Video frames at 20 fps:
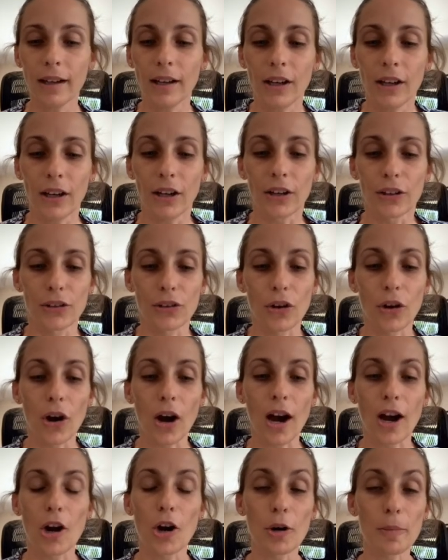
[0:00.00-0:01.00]
So I
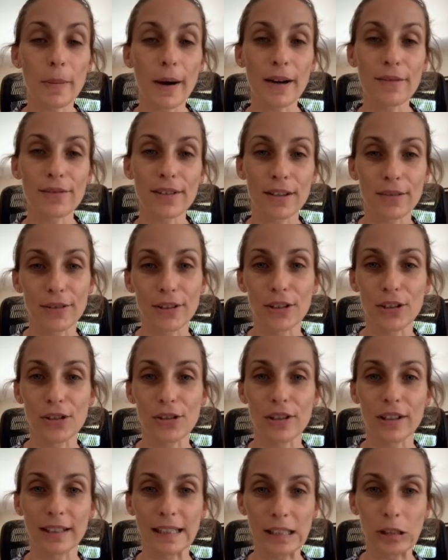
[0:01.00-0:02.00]
hope I've given you
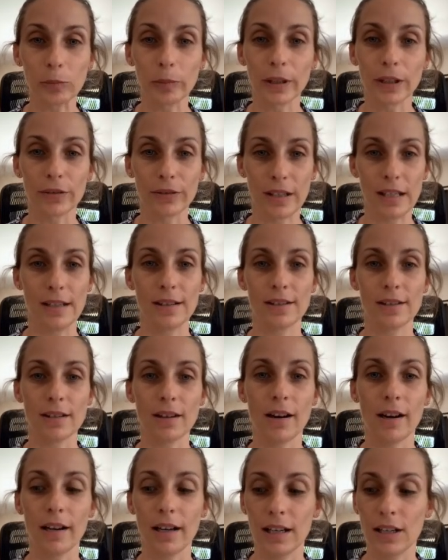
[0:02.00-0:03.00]
a little bit of
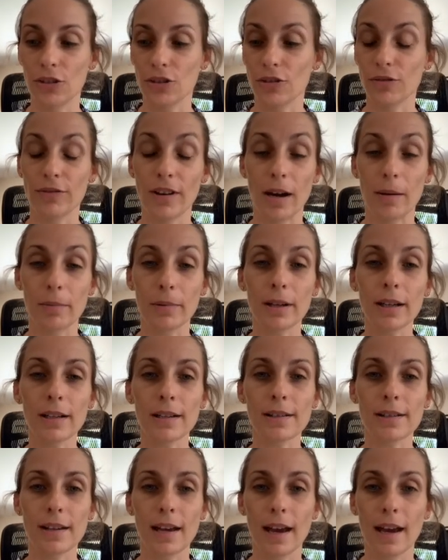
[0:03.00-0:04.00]
insight into
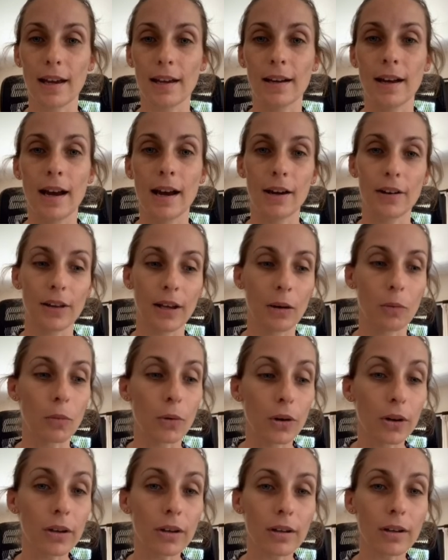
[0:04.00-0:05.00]
fabrics and how they
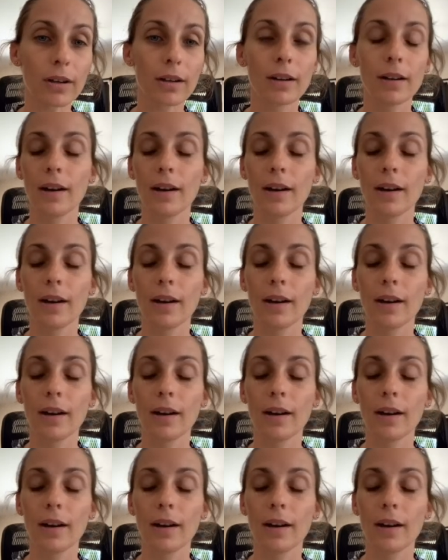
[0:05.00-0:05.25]
work.